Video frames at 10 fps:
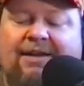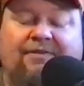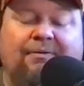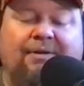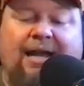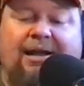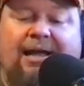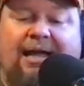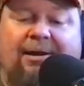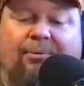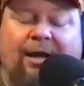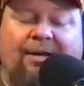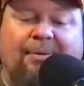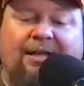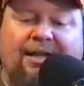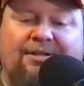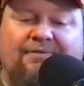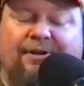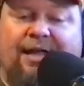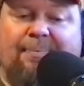If you've got a recommendation
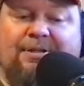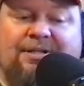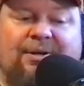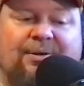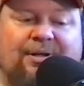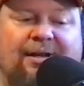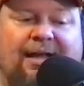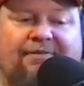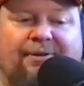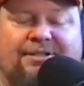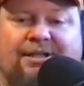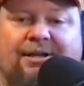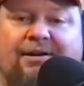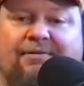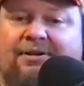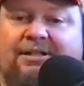for an episode you'd like for us to cover,